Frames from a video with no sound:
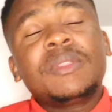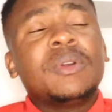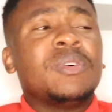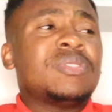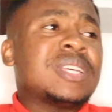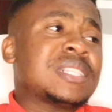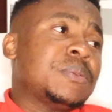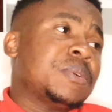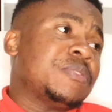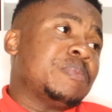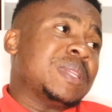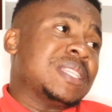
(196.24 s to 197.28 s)
obviously,
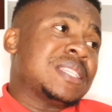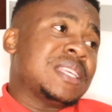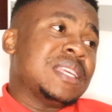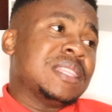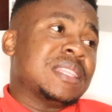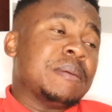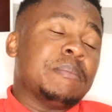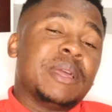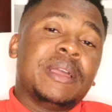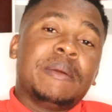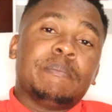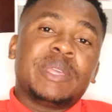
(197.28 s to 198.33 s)
we've been seeing them
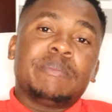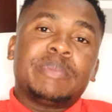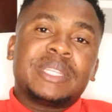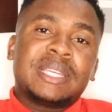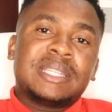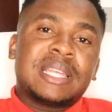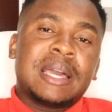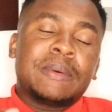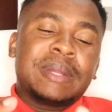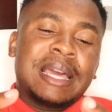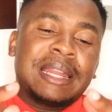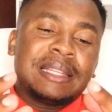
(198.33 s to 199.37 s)
being beaten
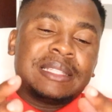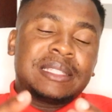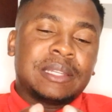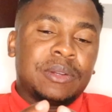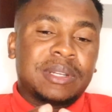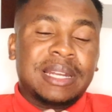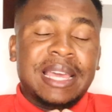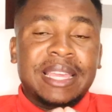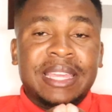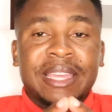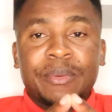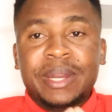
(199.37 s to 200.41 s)
down, analysts not
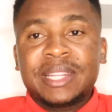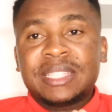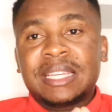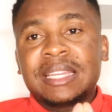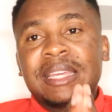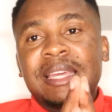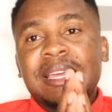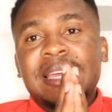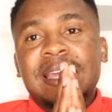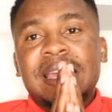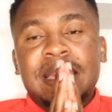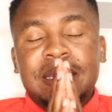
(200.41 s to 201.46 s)
liking Renergen,
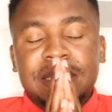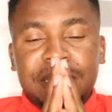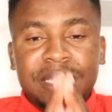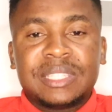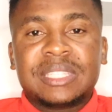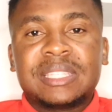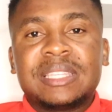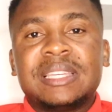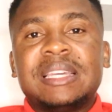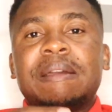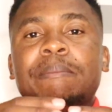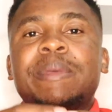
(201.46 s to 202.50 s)
and this
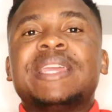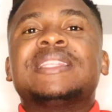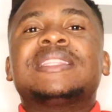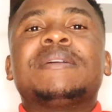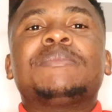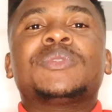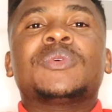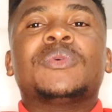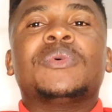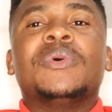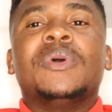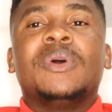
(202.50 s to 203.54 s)
made them
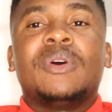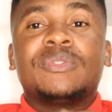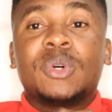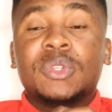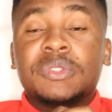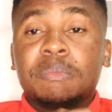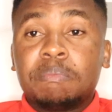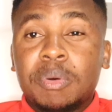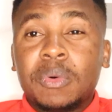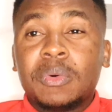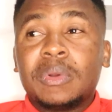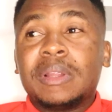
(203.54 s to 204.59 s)
to, of course,
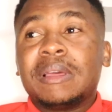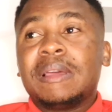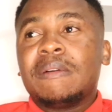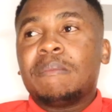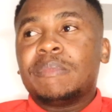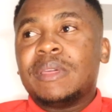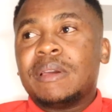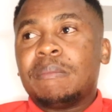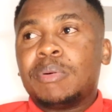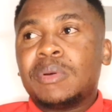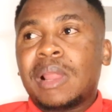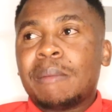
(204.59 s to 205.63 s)
pull
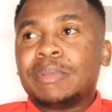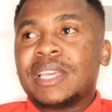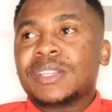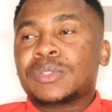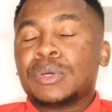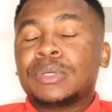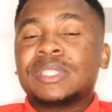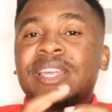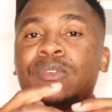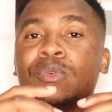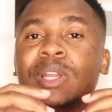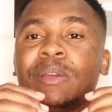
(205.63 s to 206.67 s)
up their socks
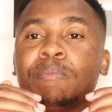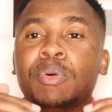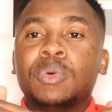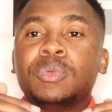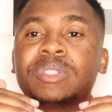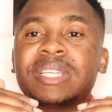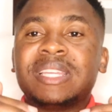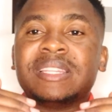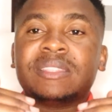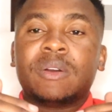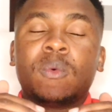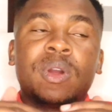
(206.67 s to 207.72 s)
and really put
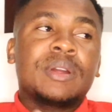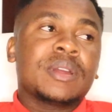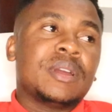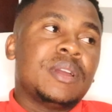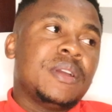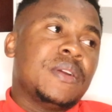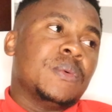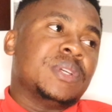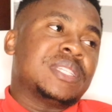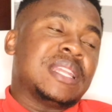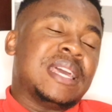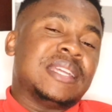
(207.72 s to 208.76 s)
in the work,
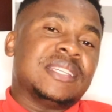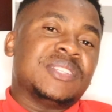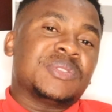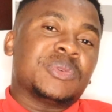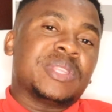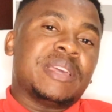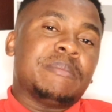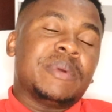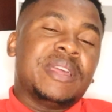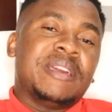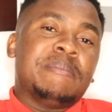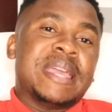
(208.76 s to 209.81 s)
which led into them
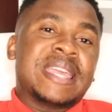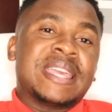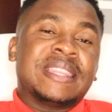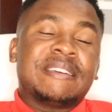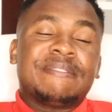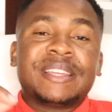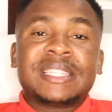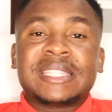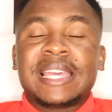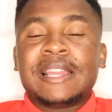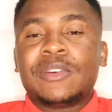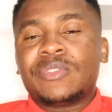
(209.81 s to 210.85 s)
making the first
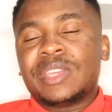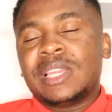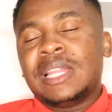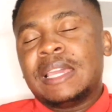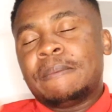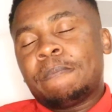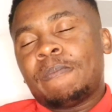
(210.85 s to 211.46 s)
sale of helium